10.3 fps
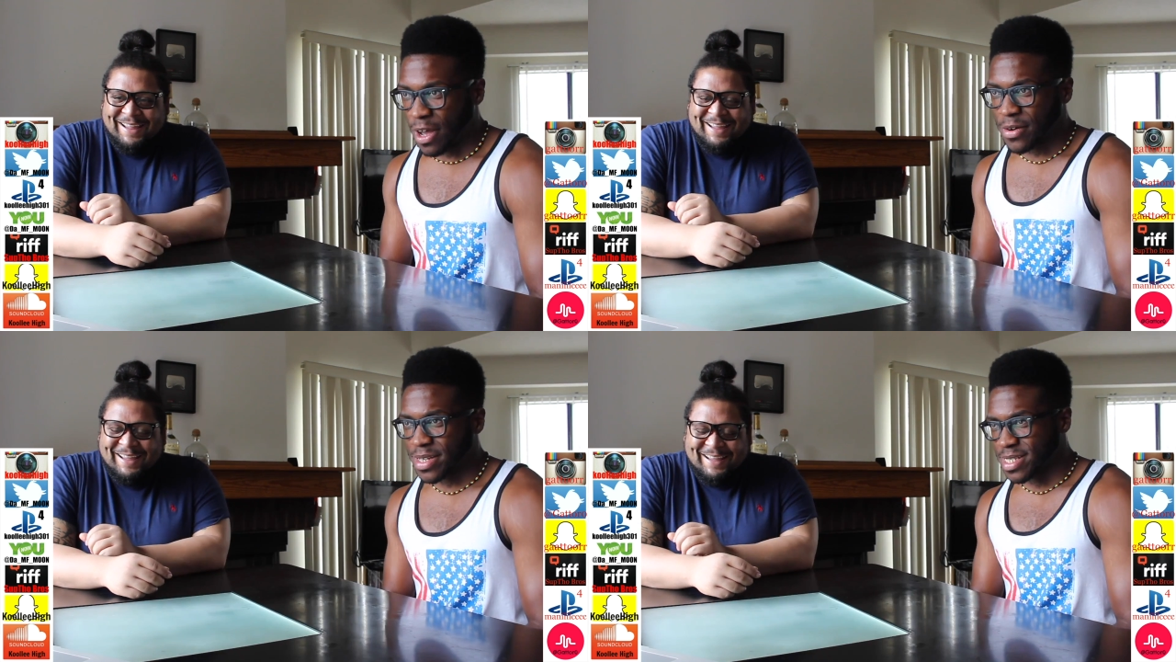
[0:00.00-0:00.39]

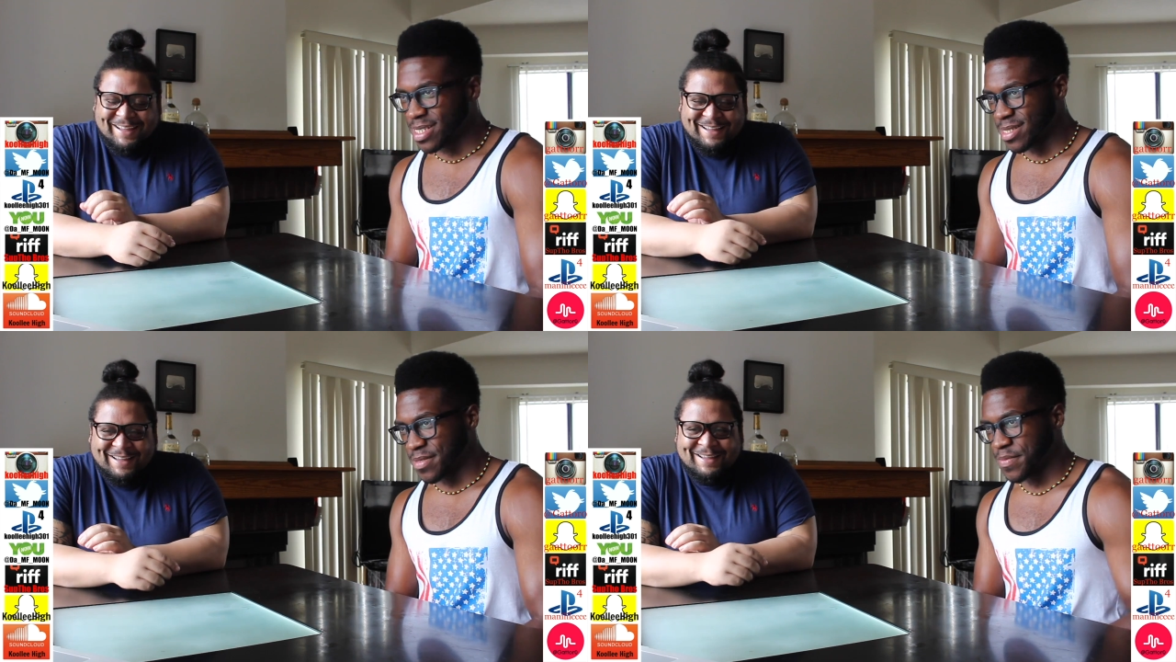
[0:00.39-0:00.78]

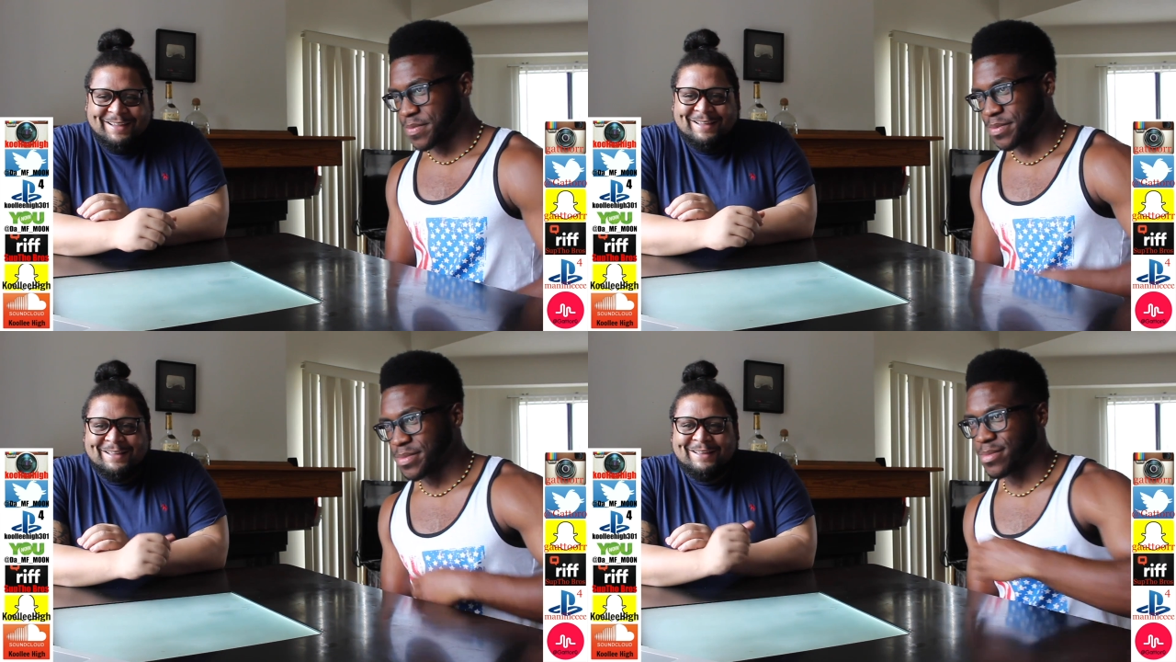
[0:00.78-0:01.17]

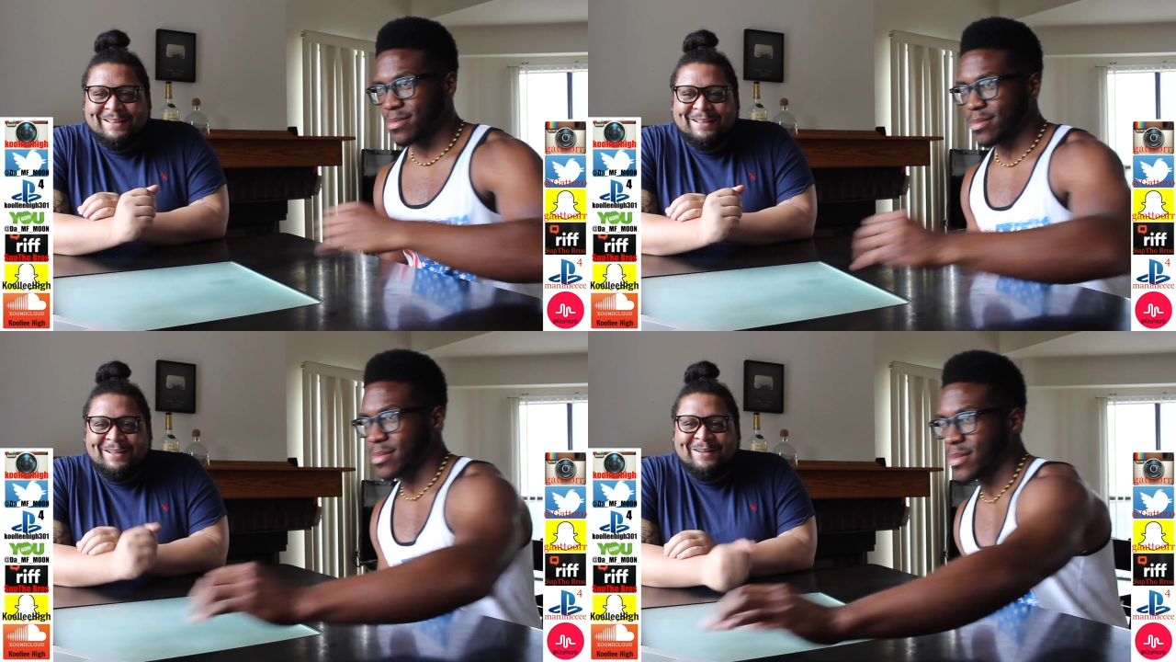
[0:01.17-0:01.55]
Speaker 1: focused.
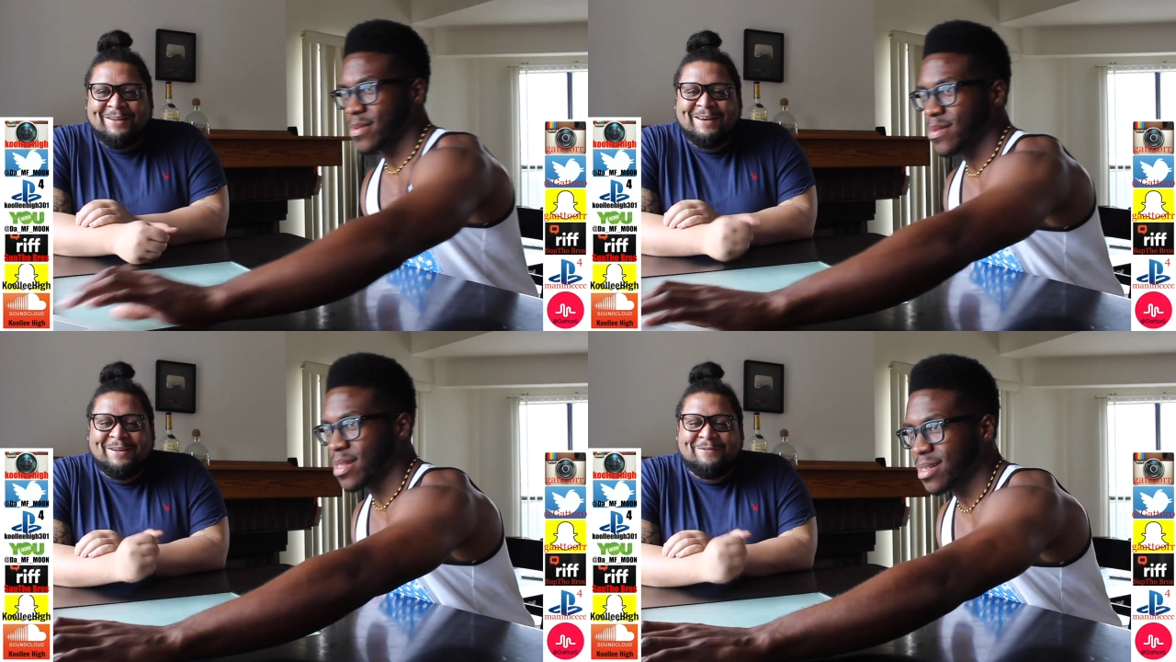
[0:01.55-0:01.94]

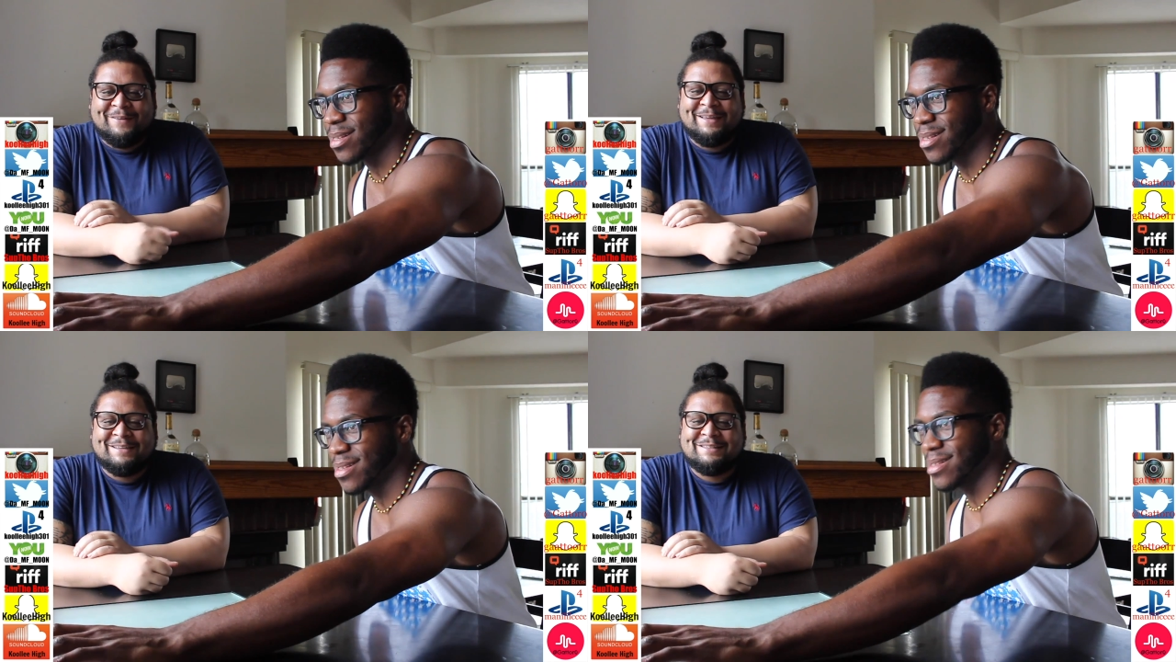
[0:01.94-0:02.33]
Oh, that
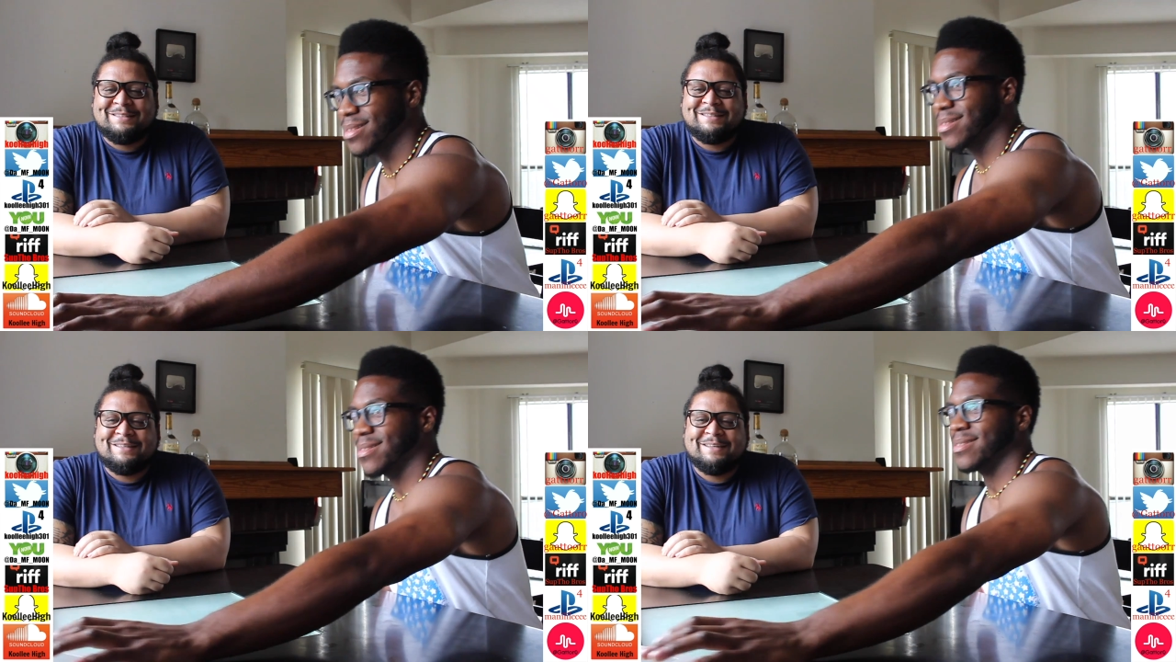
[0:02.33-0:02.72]
fish!